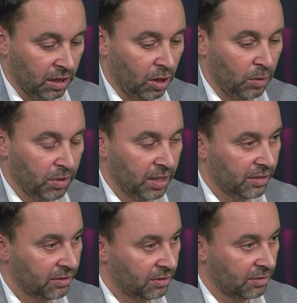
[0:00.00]

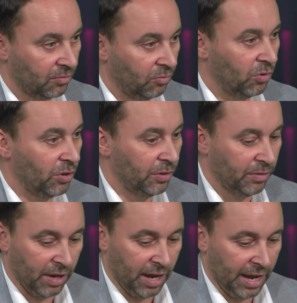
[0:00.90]
globalist
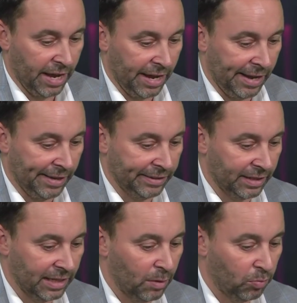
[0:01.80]
route uh, and
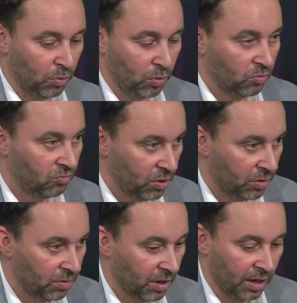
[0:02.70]
the liberal
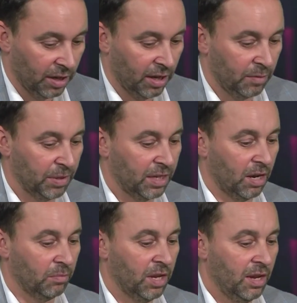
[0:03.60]
route uh, and
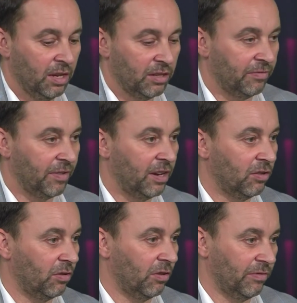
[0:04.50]
become
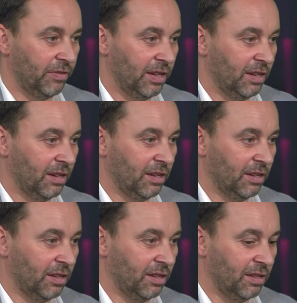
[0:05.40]
defender of the,
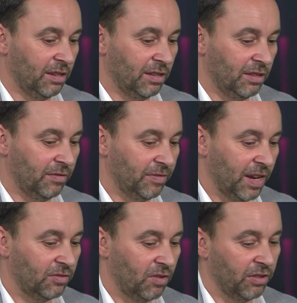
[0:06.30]
uh, the, the
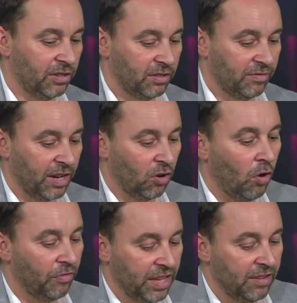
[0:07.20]
faith rather than defender
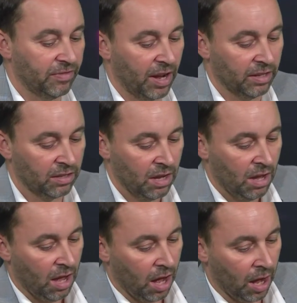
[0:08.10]
of the faith
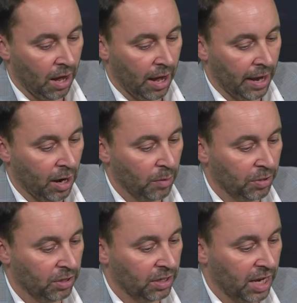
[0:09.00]
uh, and
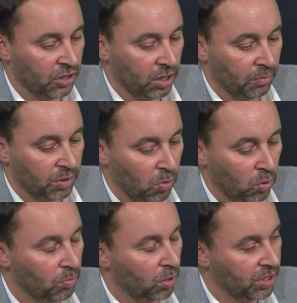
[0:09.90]
open the nation up to
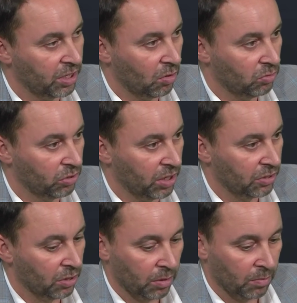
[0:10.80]
more
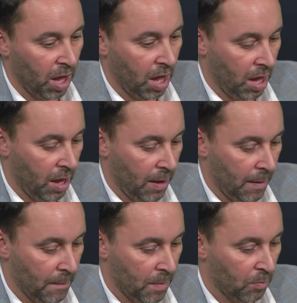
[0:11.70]
multiculturalism,
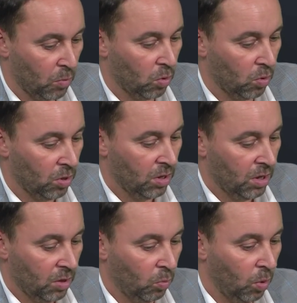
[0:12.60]
um, more
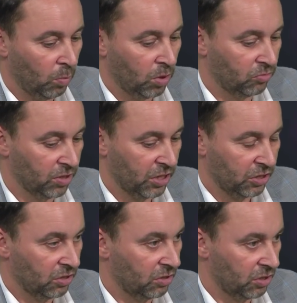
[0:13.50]
one world
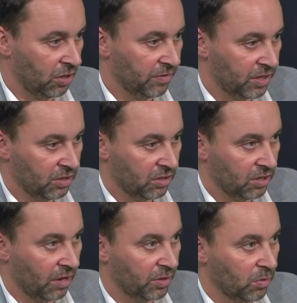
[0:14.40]
religion services and
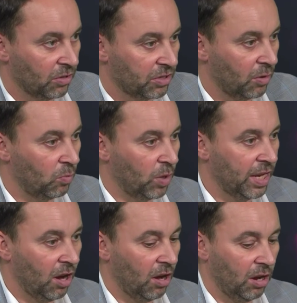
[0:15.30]
stuff as well. So
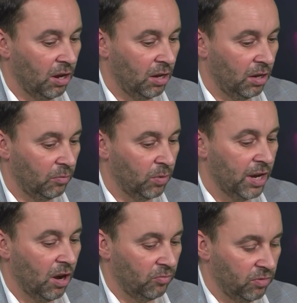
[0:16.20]
we are,
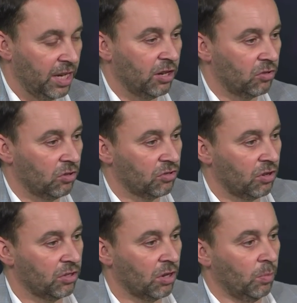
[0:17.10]
we are really at a
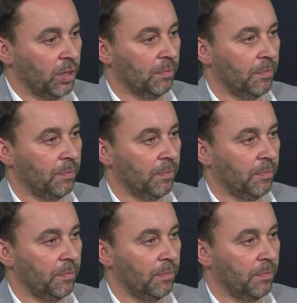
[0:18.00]
crossroads, aren't we?